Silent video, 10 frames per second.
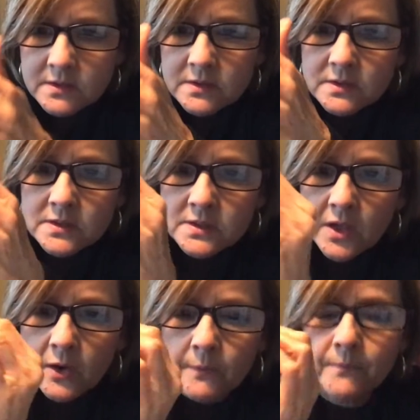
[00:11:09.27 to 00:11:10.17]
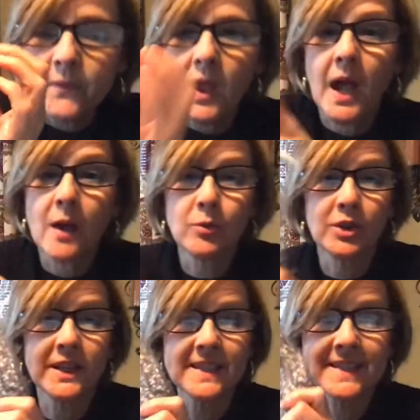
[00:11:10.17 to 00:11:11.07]
So I'm
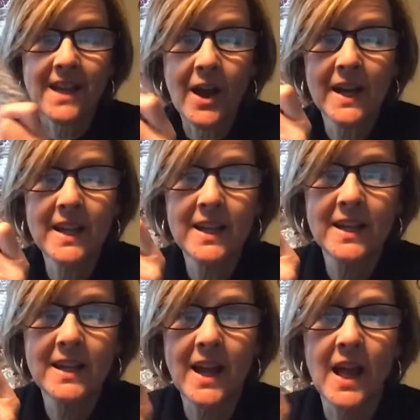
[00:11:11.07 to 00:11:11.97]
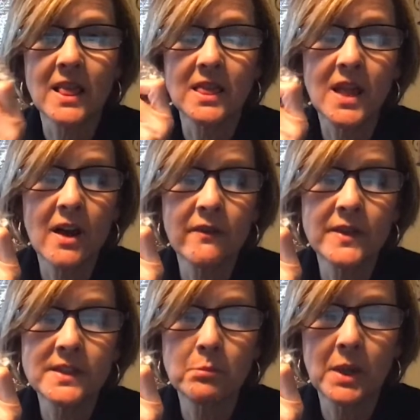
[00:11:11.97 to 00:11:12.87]
really excited. I love
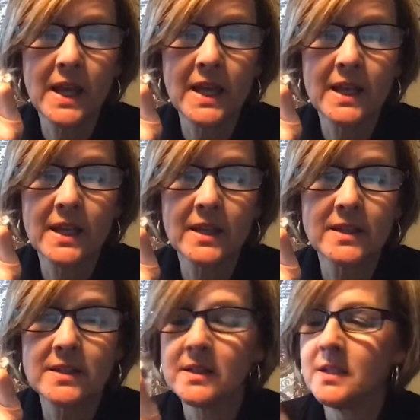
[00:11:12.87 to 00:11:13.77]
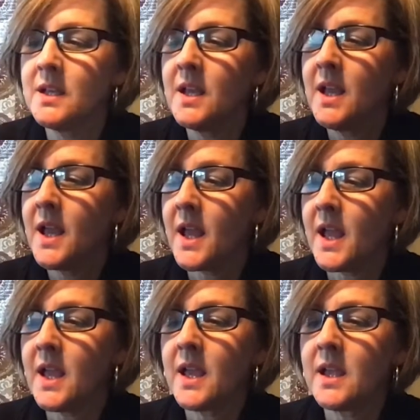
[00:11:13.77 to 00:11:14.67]
this blanket,
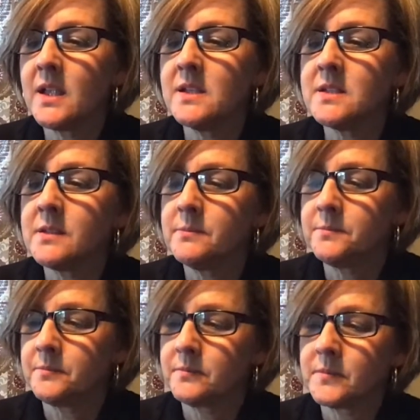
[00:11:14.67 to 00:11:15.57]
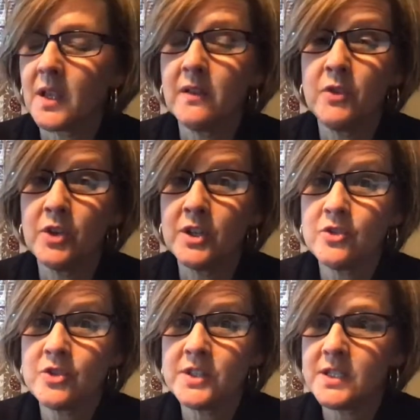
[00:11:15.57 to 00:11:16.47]
and if you're
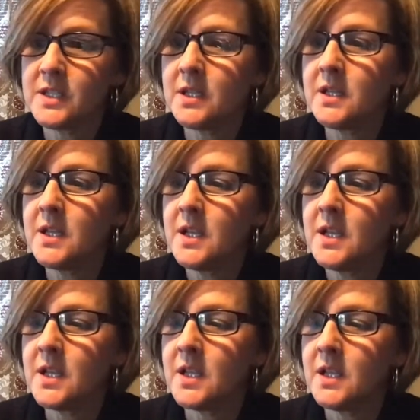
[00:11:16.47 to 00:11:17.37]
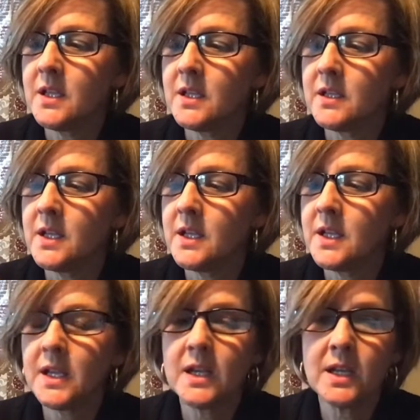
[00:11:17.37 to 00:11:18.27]
interested in getting
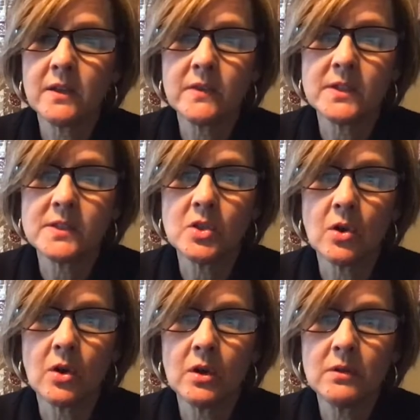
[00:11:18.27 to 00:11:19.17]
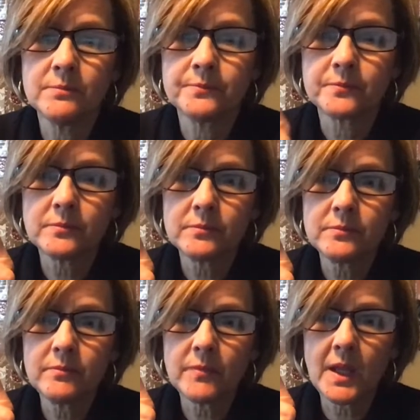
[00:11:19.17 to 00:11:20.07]
any of this yarn,
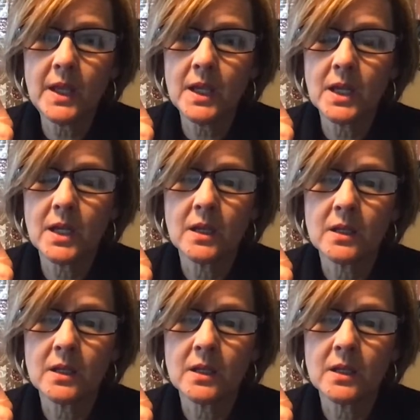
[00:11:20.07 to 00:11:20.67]
and